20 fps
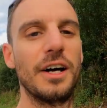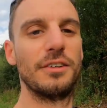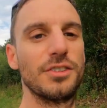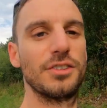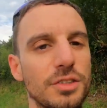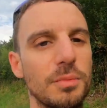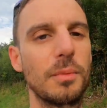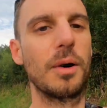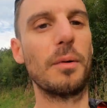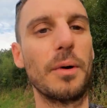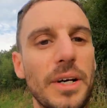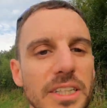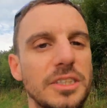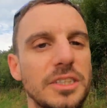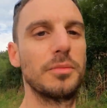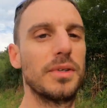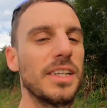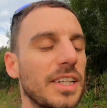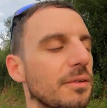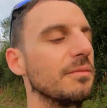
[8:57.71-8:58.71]
Just on my way
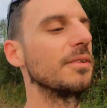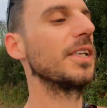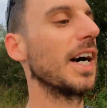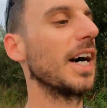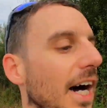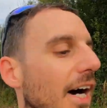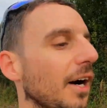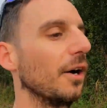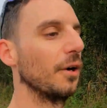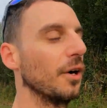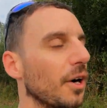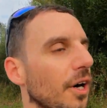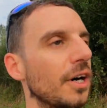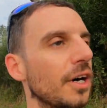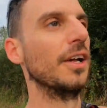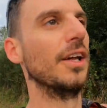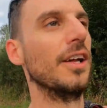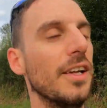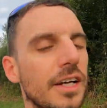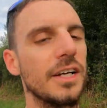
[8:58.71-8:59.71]
to meet them now
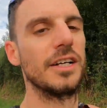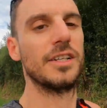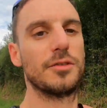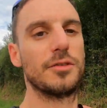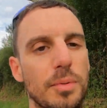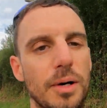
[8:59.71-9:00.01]
as